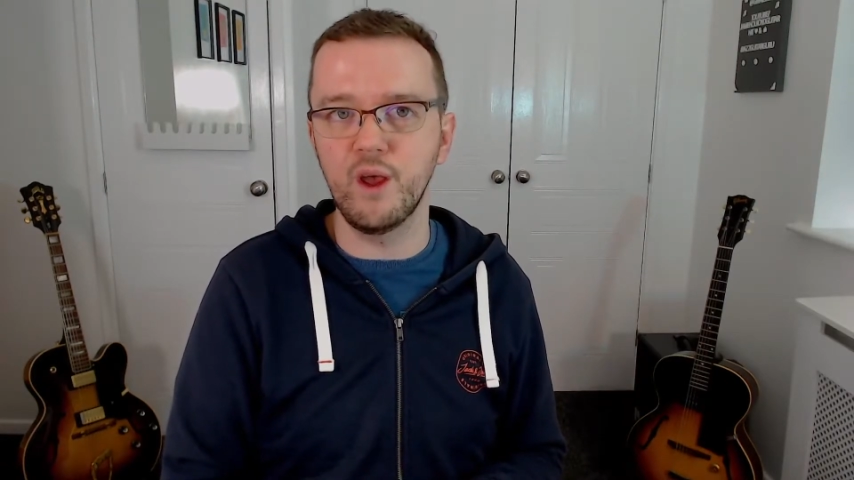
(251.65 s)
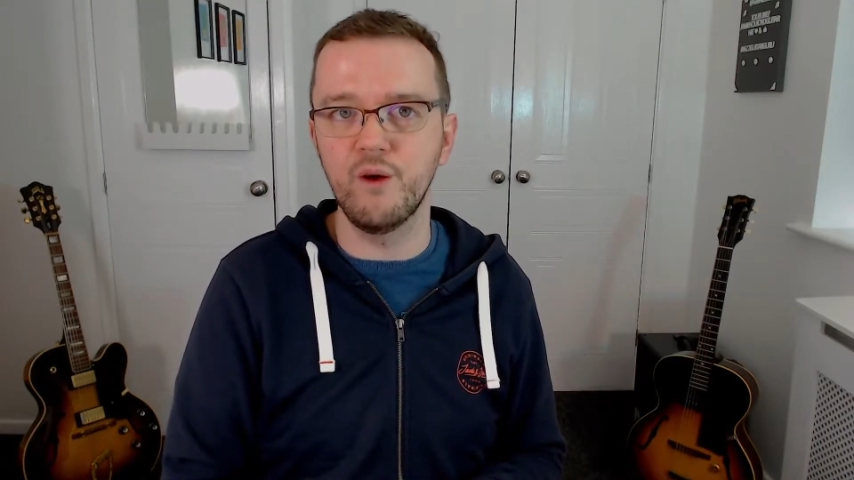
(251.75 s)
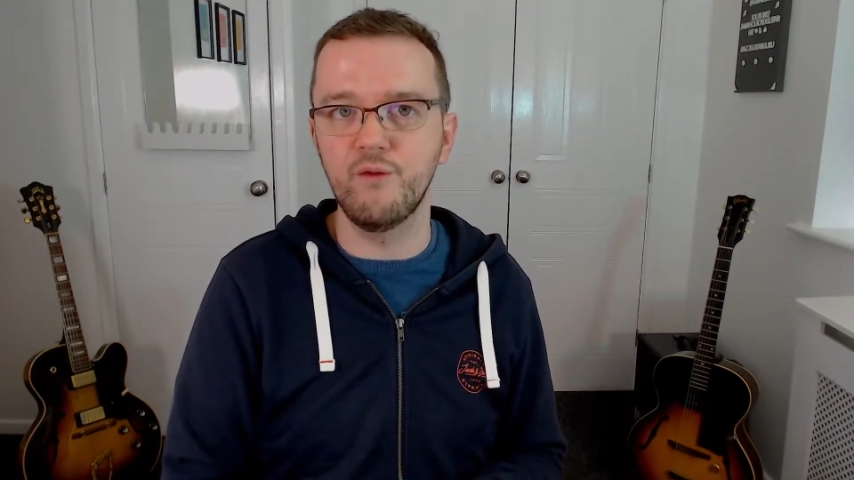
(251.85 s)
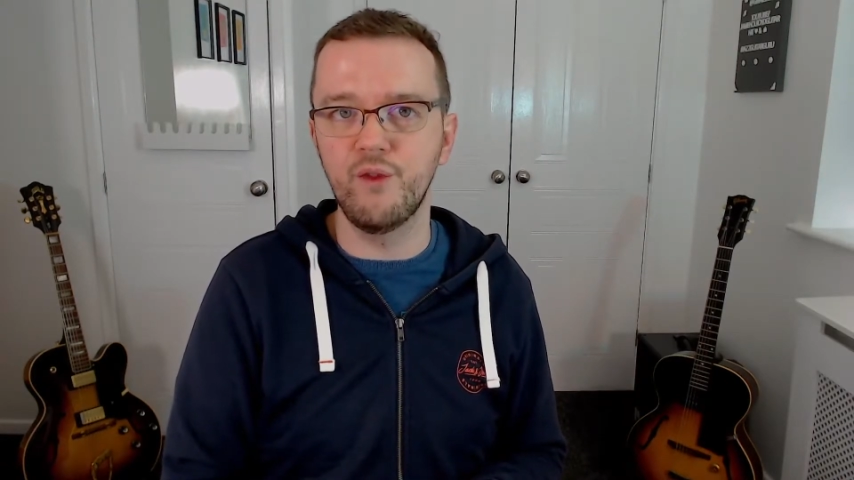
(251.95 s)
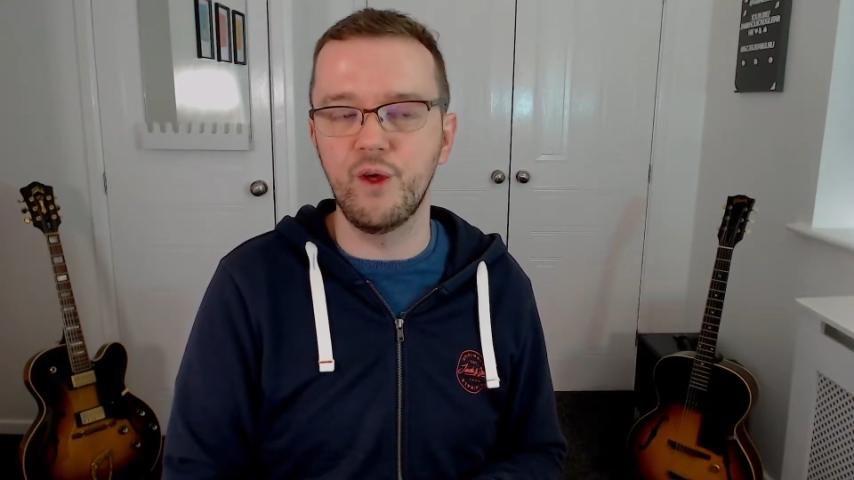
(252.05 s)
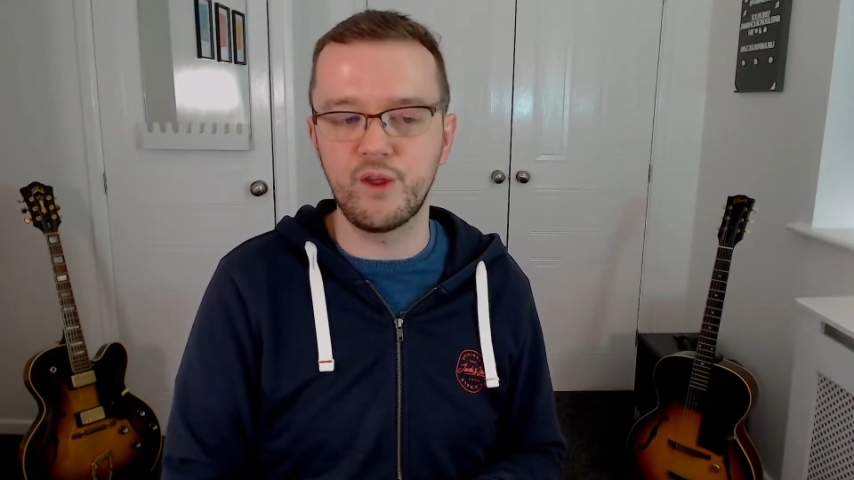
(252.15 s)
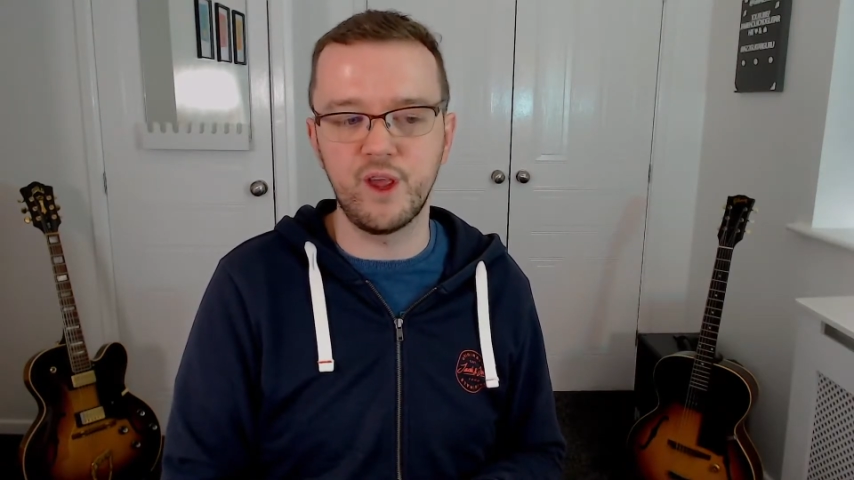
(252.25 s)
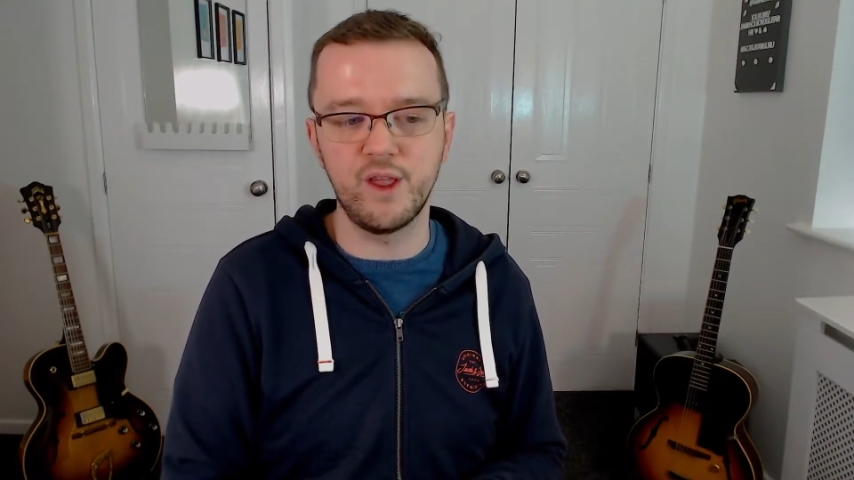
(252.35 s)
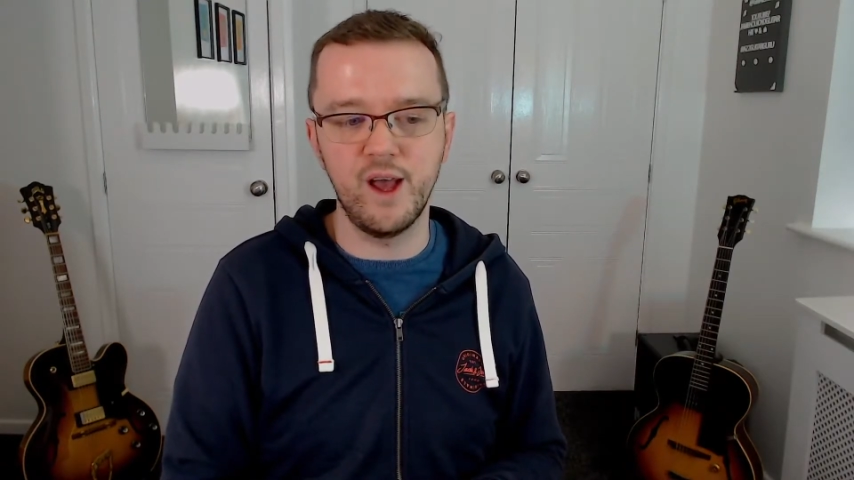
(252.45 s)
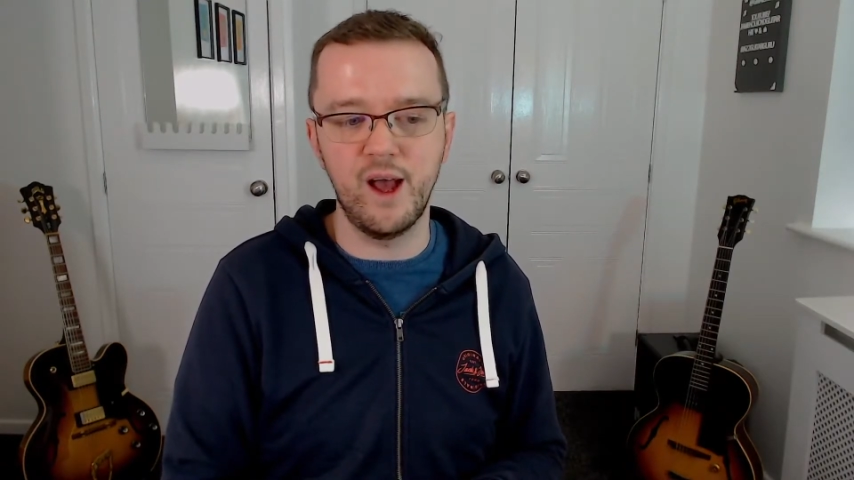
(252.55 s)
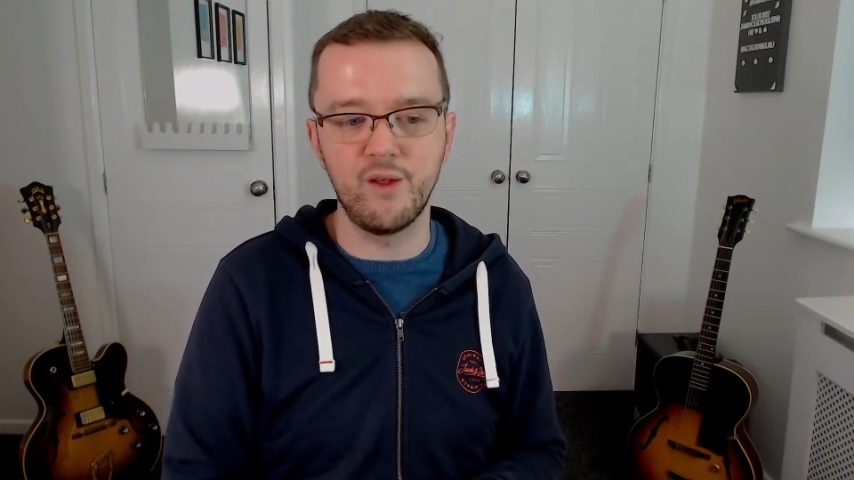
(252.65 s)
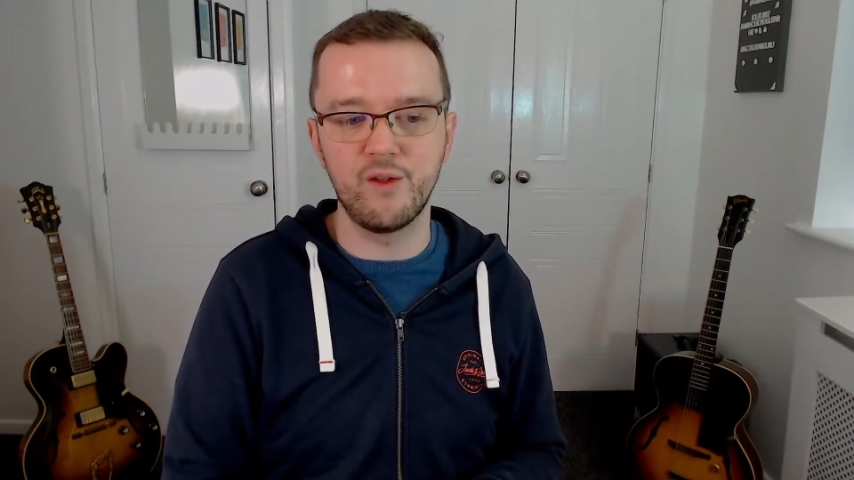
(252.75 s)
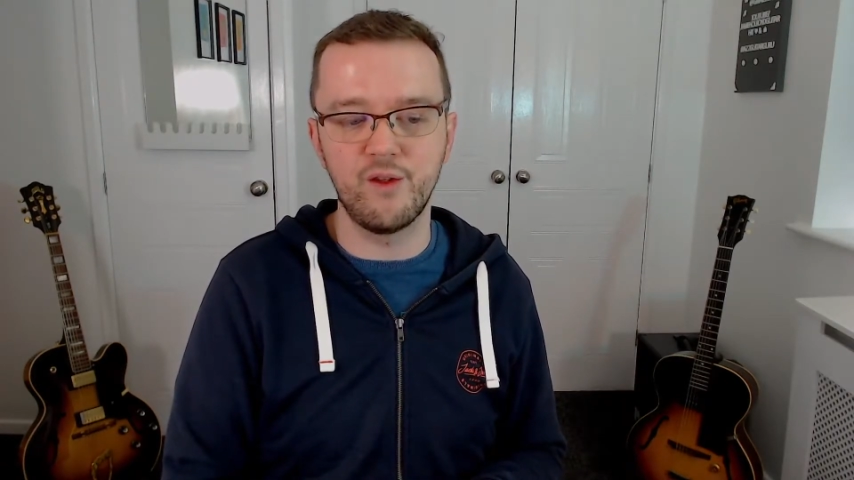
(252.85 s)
of those guitars.